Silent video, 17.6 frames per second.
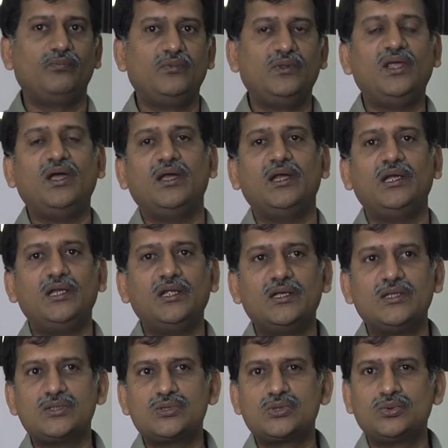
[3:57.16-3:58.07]
The
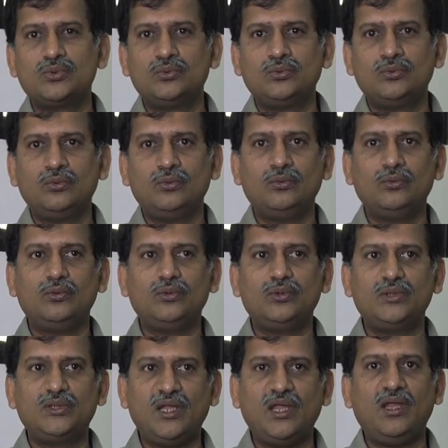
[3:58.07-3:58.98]
idea is to
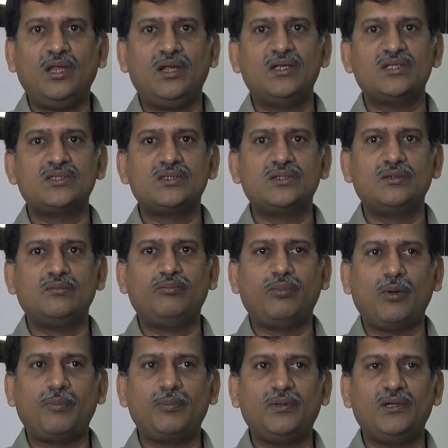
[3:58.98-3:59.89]
take a
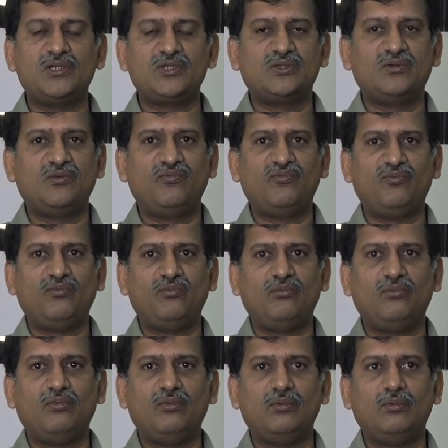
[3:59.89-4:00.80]
population of
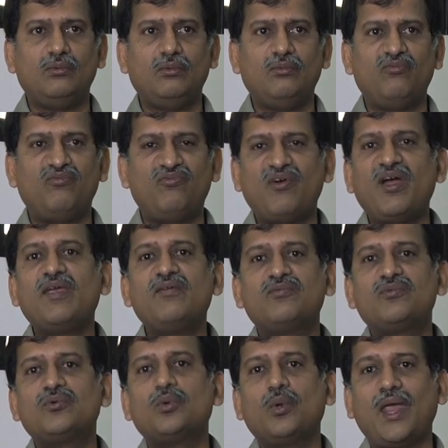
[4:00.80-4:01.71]

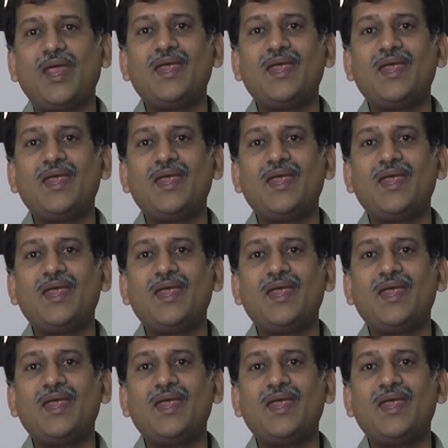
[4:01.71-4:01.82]
five to